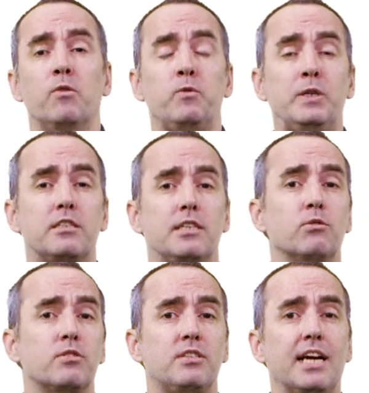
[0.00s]
We
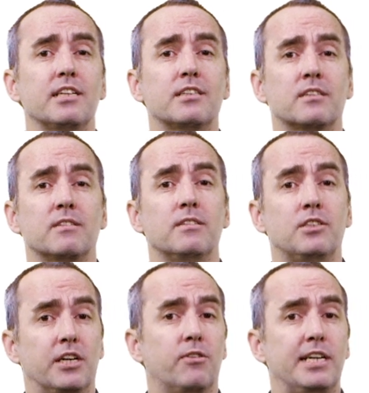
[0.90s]
distinguish
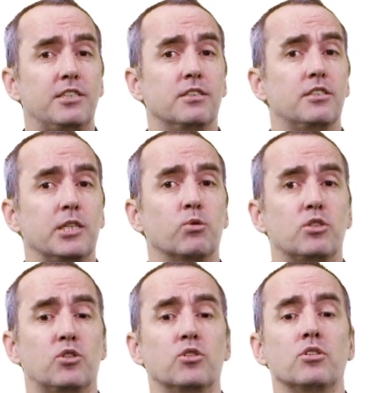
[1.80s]
second-generation
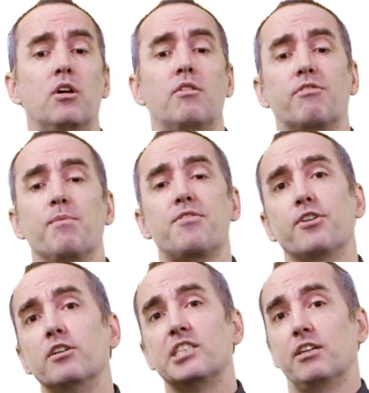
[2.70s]
sequencers from
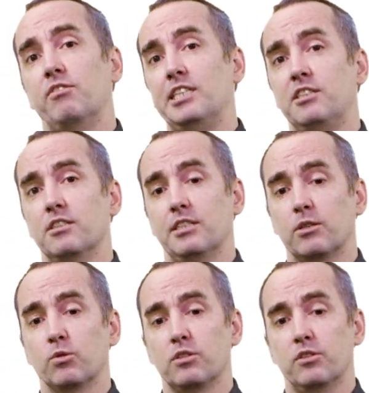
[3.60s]
third-generation
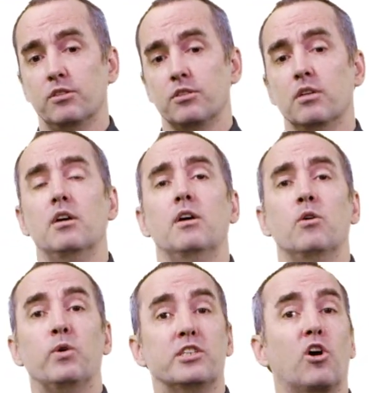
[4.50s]
sequencers,
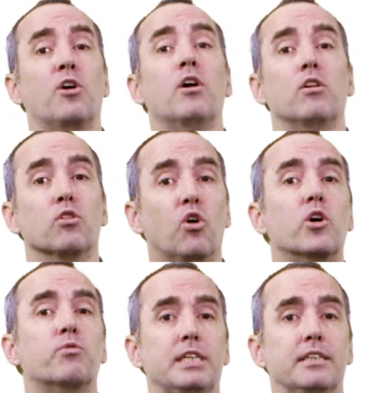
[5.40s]
which are
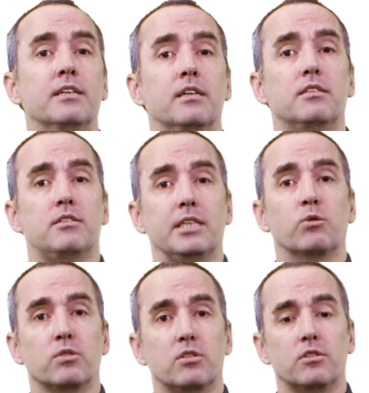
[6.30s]
long-read
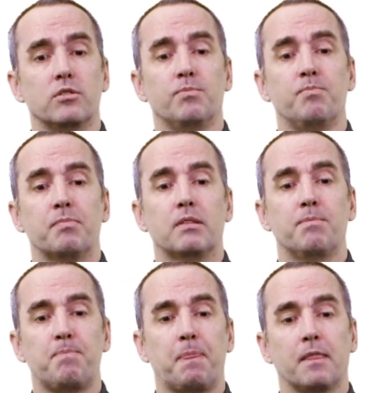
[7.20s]
sequencers.
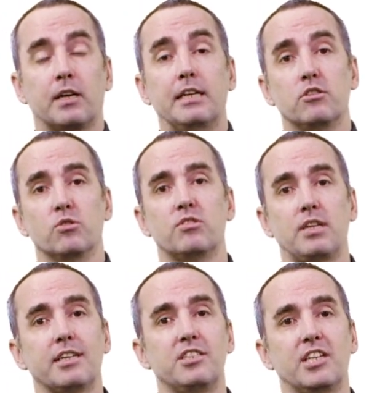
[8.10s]
Okay, so
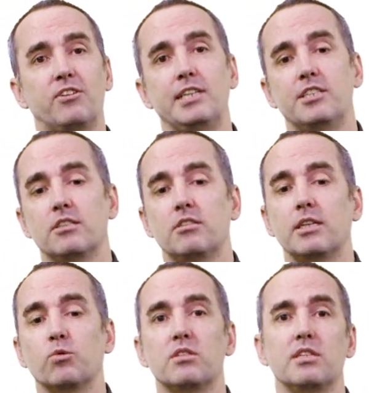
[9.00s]
second-generation
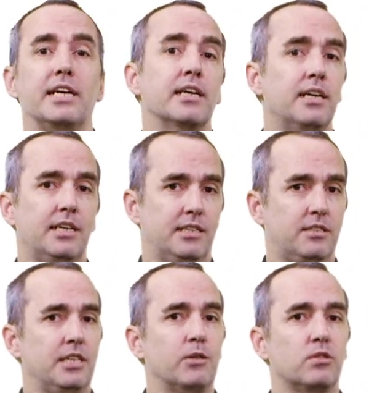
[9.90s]
sequencing is
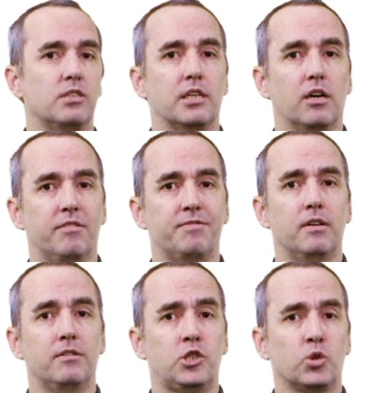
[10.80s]
sequencing of
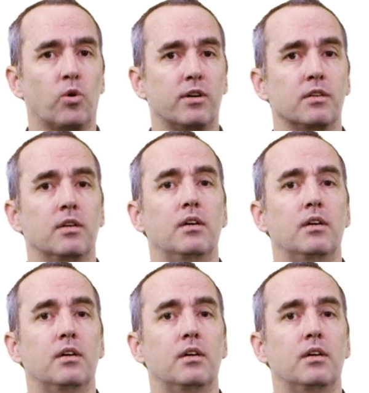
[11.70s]
short